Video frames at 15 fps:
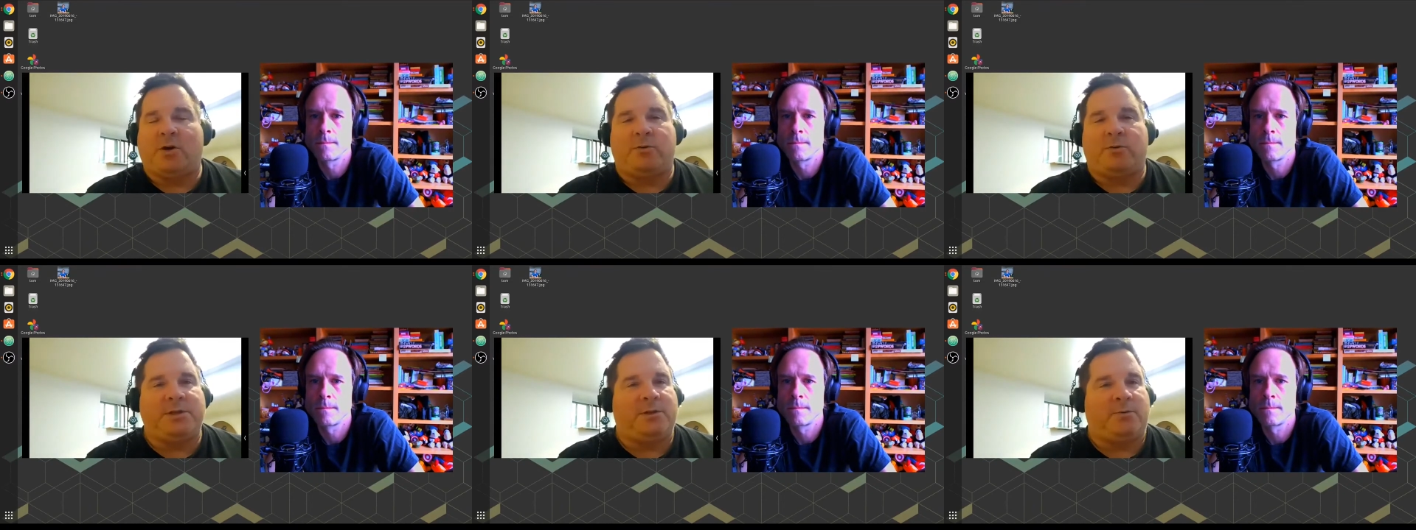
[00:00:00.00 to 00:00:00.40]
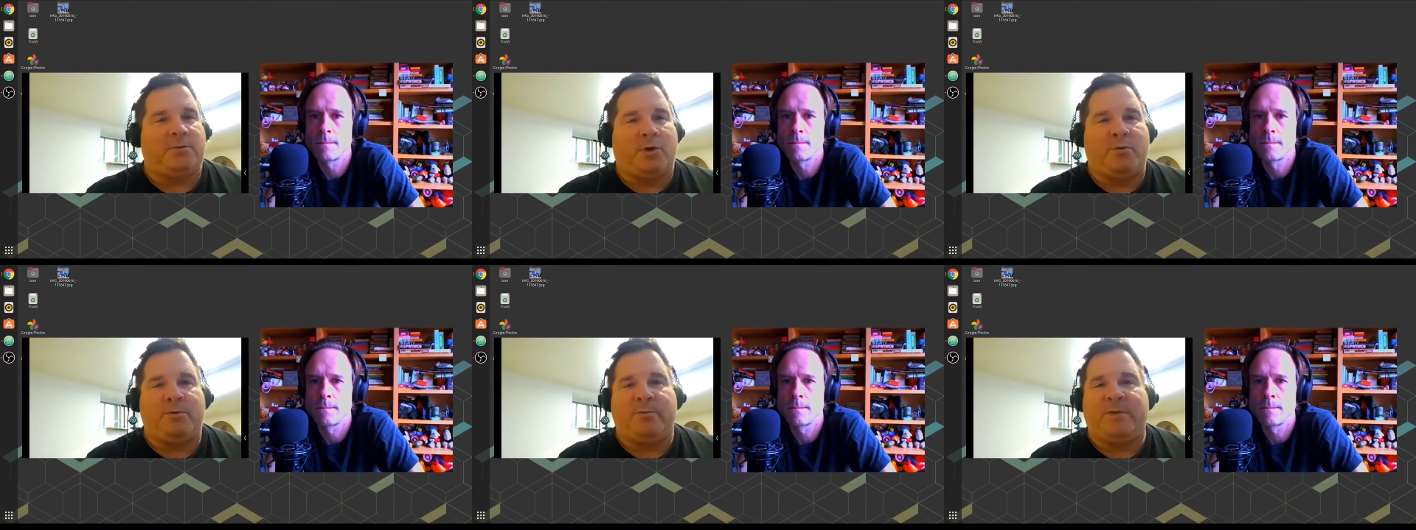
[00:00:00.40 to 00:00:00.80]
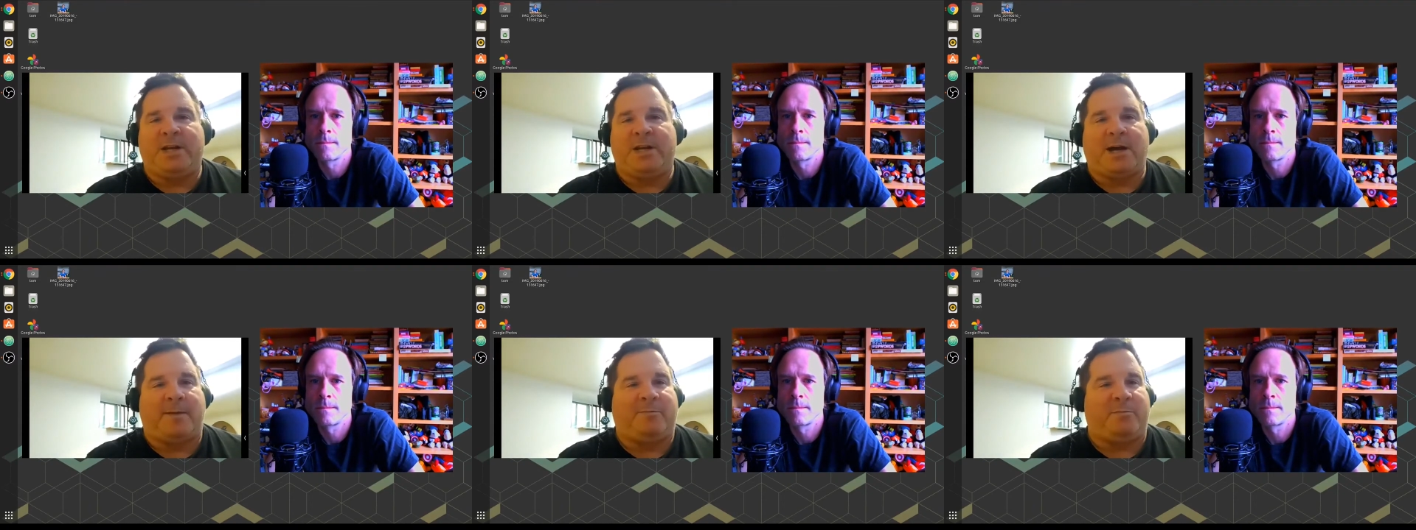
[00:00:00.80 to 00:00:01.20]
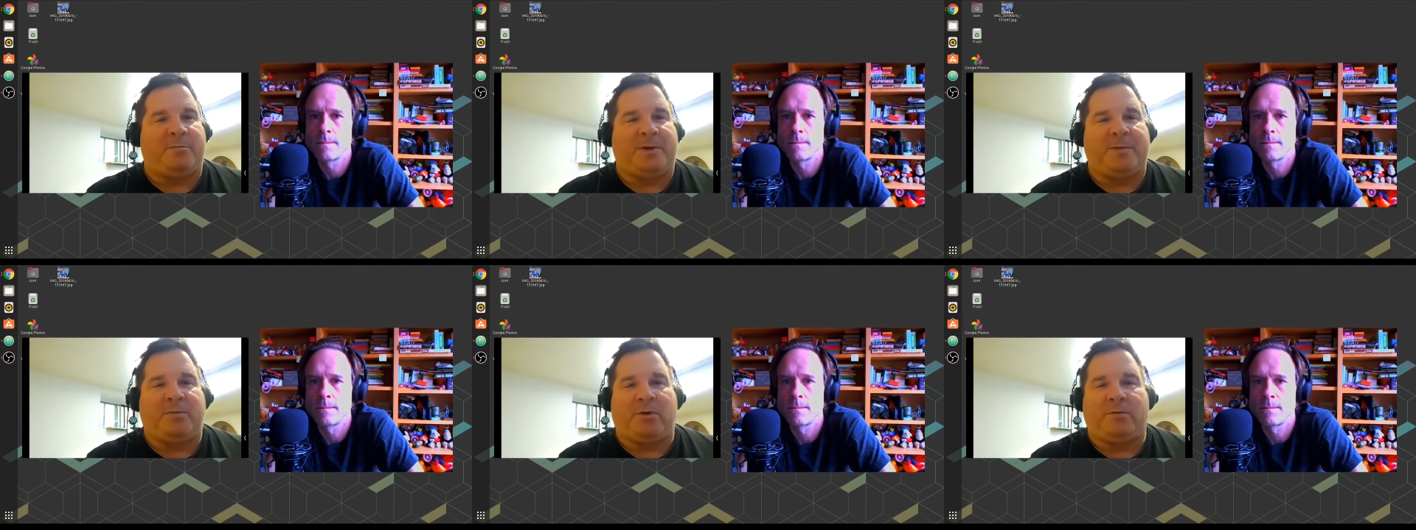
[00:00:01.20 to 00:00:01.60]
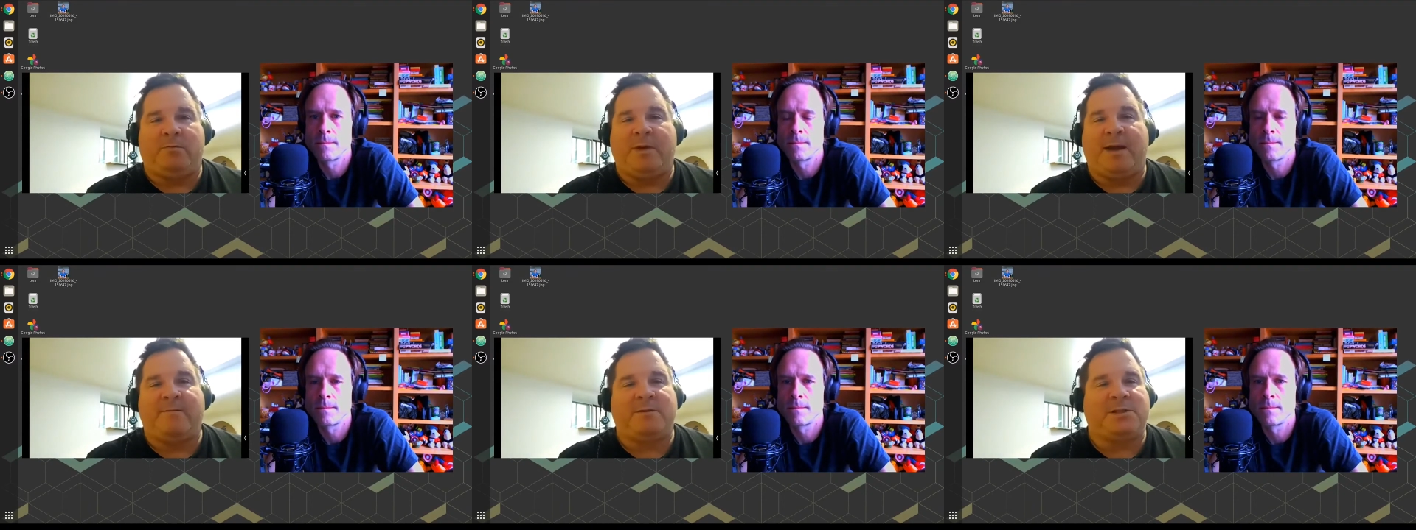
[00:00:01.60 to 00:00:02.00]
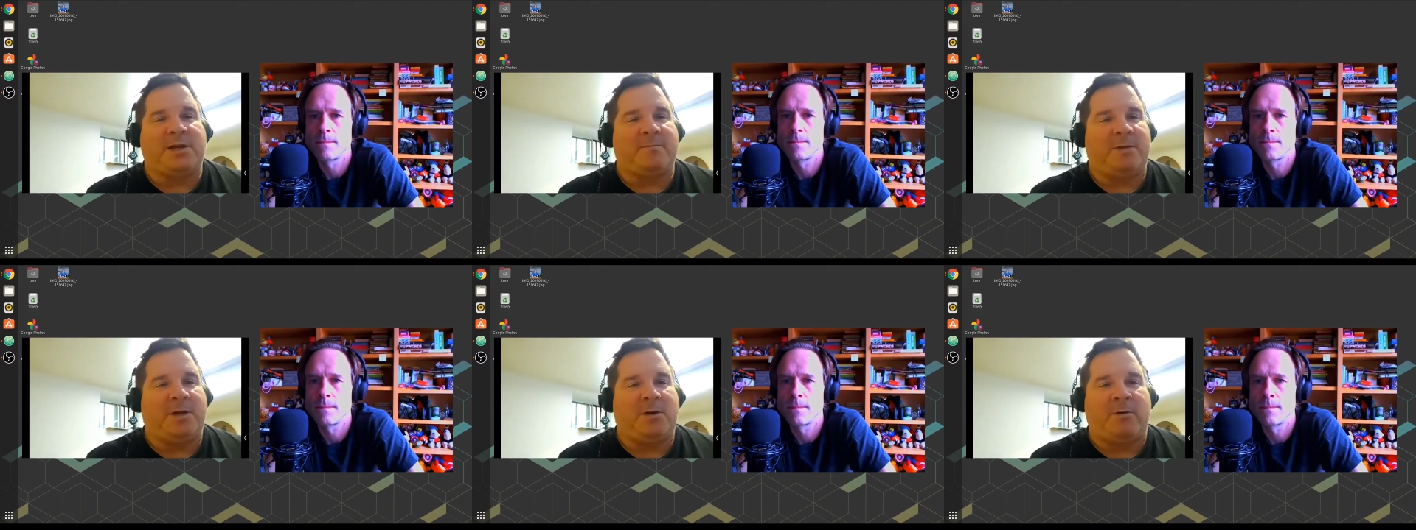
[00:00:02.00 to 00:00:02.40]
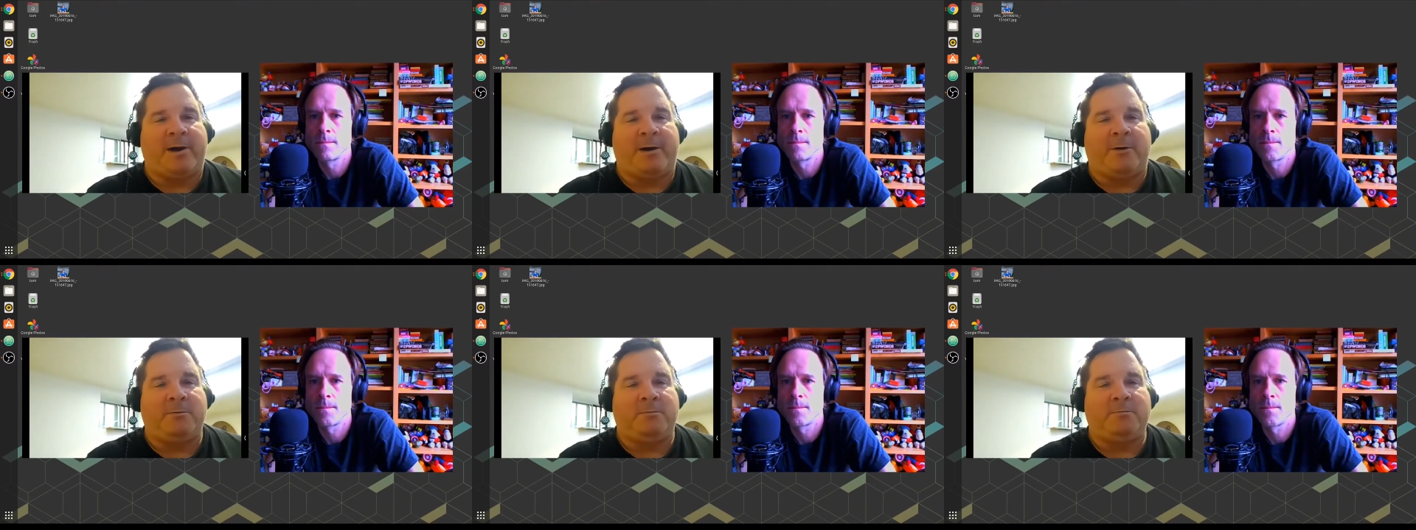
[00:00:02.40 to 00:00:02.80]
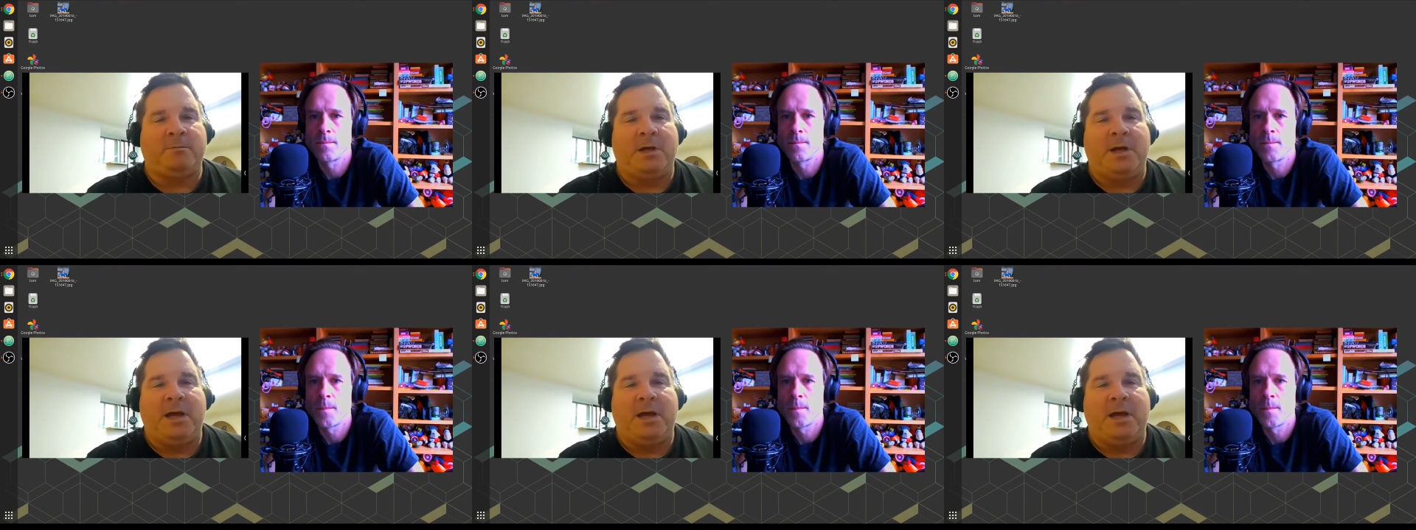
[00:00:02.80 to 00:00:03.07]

Speaker 1: to go into the room and meet a couple people every time you go out.